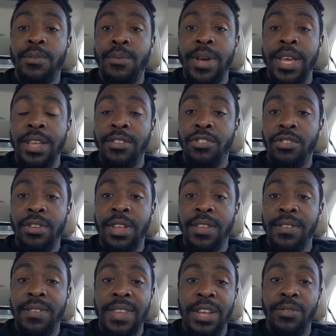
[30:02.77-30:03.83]
away his
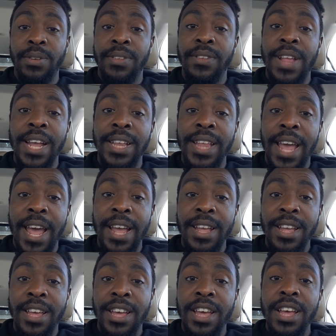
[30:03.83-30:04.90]
secrets like that.
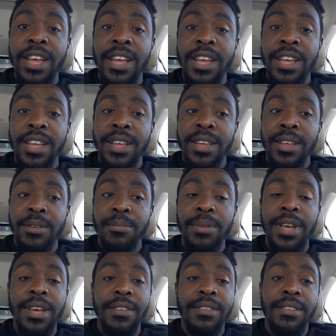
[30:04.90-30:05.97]

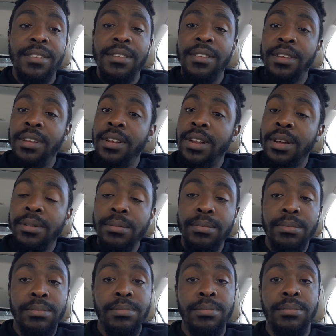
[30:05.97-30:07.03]
Because,
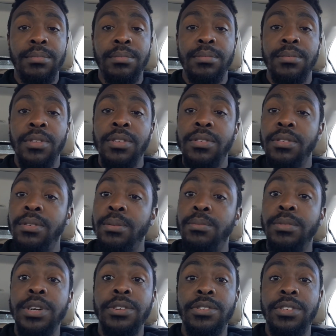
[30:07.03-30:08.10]
this is
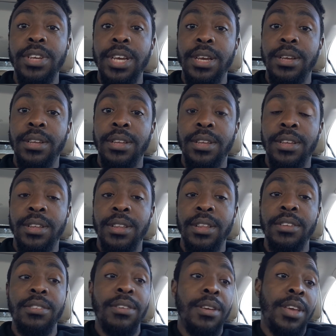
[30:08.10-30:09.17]
some real shit.
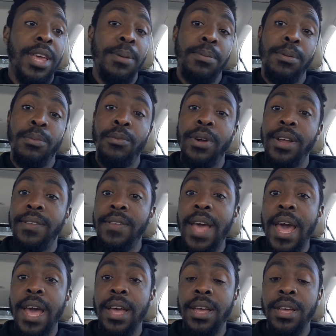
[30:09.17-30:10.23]
This shit keeps him where he's
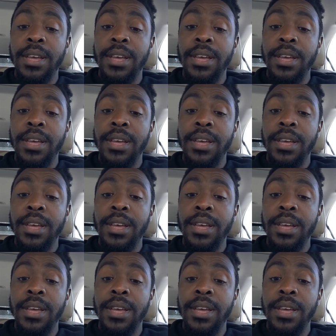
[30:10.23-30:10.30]
at.